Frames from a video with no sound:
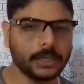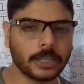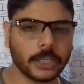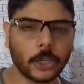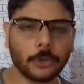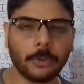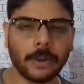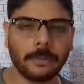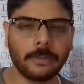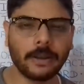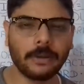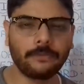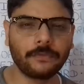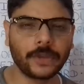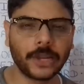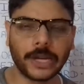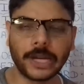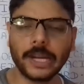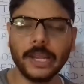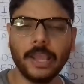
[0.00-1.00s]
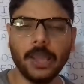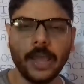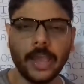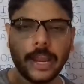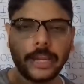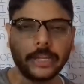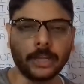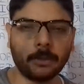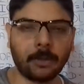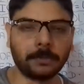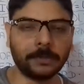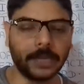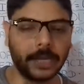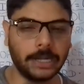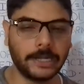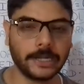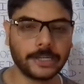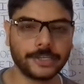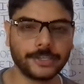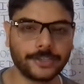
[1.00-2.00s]
human welfare, in terms of the
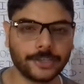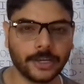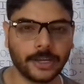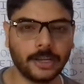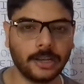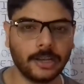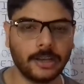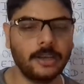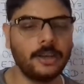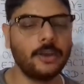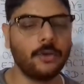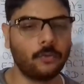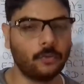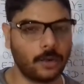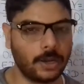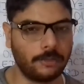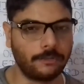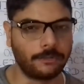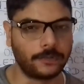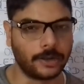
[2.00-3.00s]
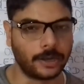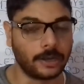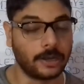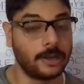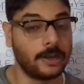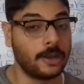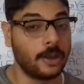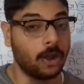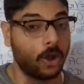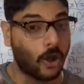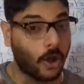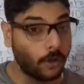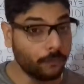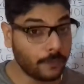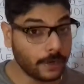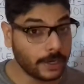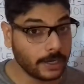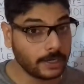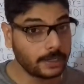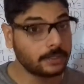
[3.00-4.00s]
industrial welfare.
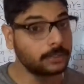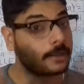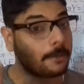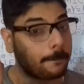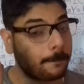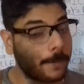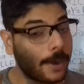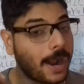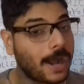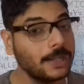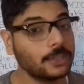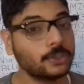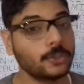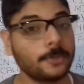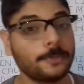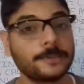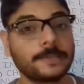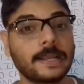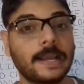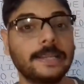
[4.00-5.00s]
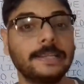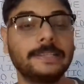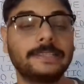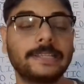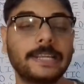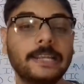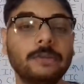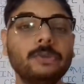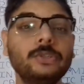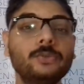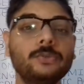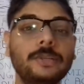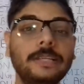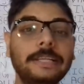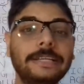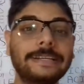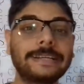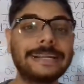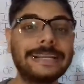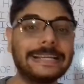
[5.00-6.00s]
Often the branch of science in which we
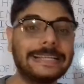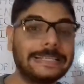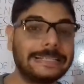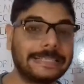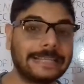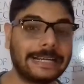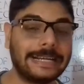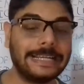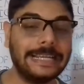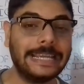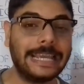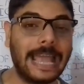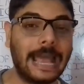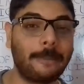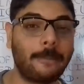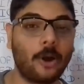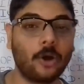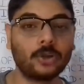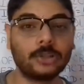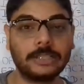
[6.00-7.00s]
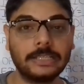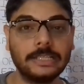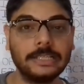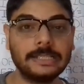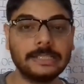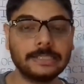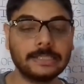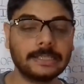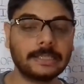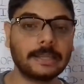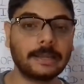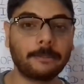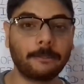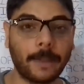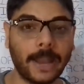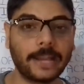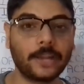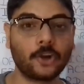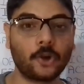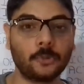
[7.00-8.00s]
literally study about these
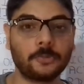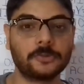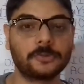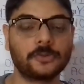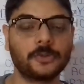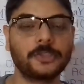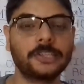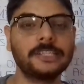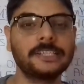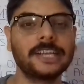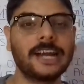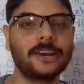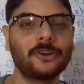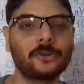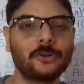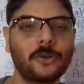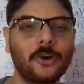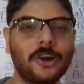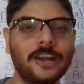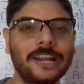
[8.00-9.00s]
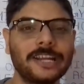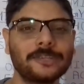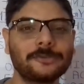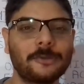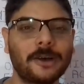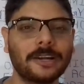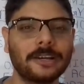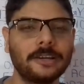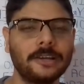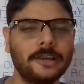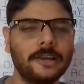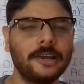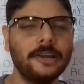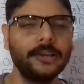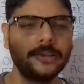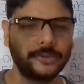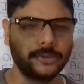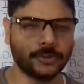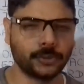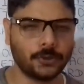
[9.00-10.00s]
microbes. So these are called as what?
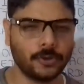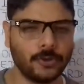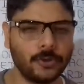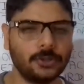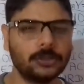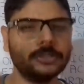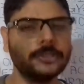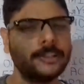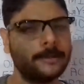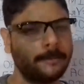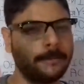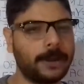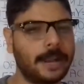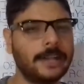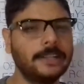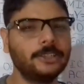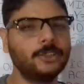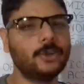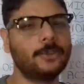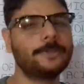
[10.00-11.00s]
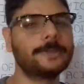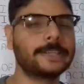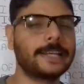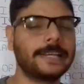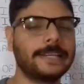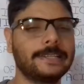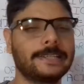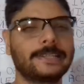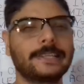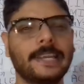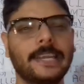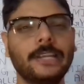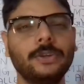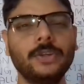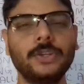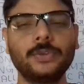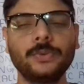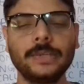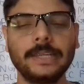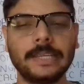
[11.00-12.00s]
So the branch of science in
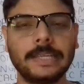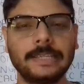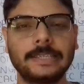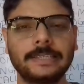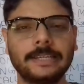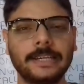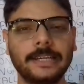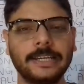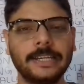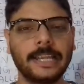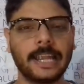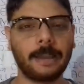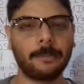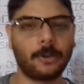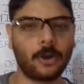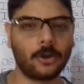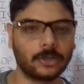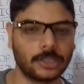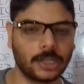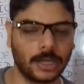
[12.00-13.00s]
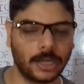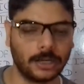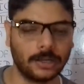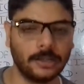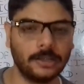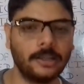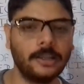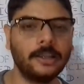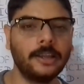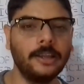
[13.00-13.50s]
which we study about the